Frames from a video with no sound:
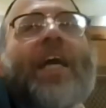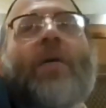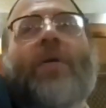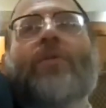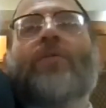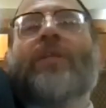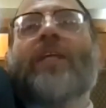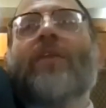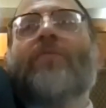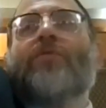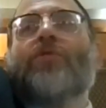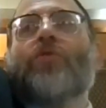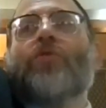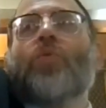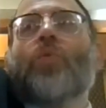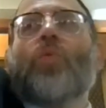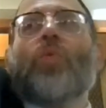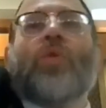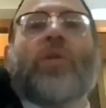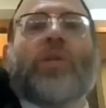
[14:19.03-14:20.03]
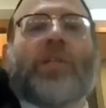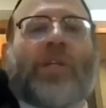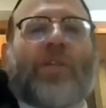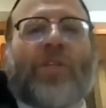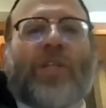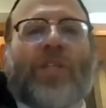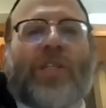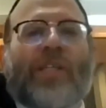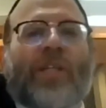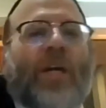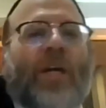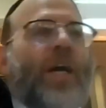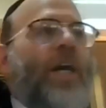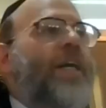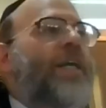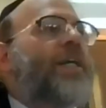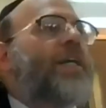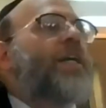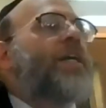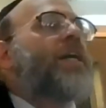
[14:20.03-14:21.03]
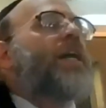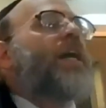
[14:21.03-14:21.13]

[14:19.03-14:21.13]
and now I only have 2 walls on this side,